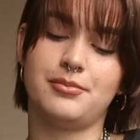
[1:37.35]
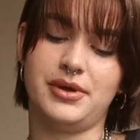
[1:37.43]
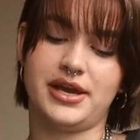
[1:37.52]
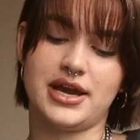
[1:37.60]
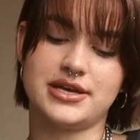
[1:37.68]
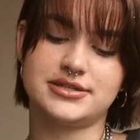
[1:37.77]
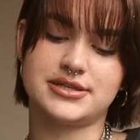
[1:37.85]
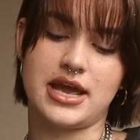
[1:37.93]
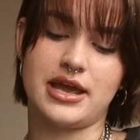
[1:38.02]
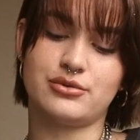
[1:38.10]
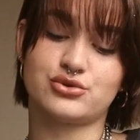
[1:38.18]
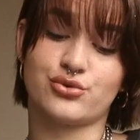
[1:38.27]
because
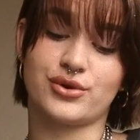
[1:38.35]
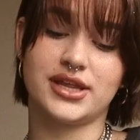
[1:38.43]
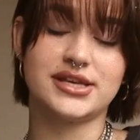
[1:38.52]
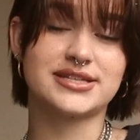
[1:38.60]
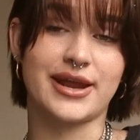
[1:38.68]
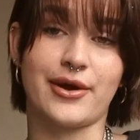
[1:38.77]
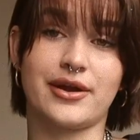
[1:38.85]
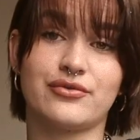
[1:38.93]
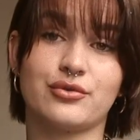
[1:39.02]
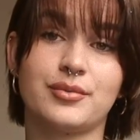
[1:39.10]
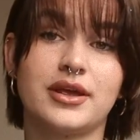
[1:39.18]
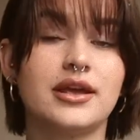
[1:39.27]
it was really scary
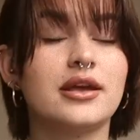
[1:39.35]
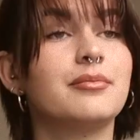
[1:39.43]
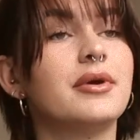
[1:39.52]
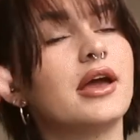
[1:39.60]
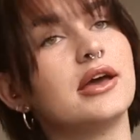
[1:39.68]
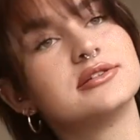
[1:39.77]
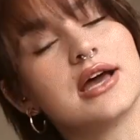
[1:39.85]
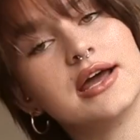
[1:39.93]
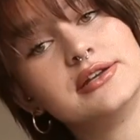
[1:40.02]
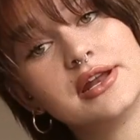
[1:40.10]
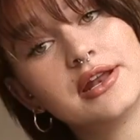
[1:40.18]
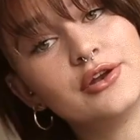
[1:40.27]
for me because
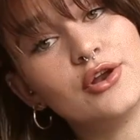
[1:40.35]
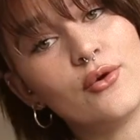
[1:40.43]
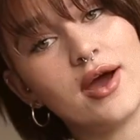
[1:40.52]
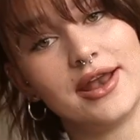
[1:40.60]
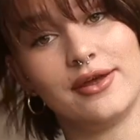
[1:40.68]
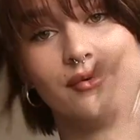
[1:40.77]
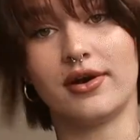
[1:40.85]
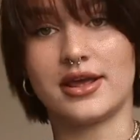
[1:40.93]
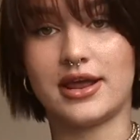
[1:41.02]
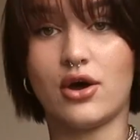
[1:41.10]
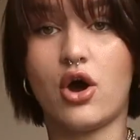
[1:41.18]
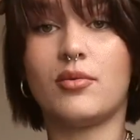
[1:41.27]
I didn't know anyone,
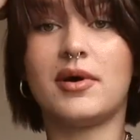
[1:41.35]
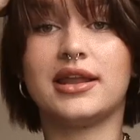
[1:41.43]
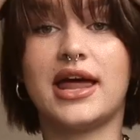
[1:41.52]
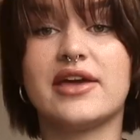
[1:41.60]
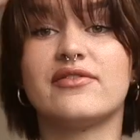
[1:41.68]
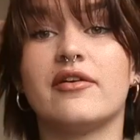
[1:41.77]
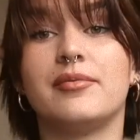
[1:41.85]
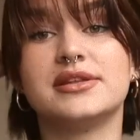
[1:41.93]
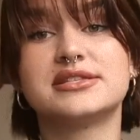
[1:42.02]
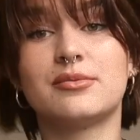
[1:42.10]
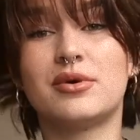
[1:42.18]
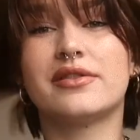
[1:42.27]
and all my life I've
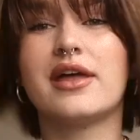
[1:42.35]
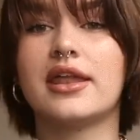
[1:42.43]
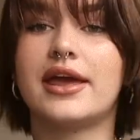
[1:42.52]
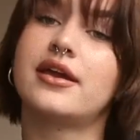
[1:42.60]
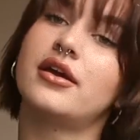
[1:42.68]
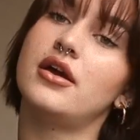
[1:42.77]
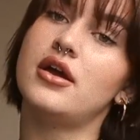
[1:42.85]
been someone that like,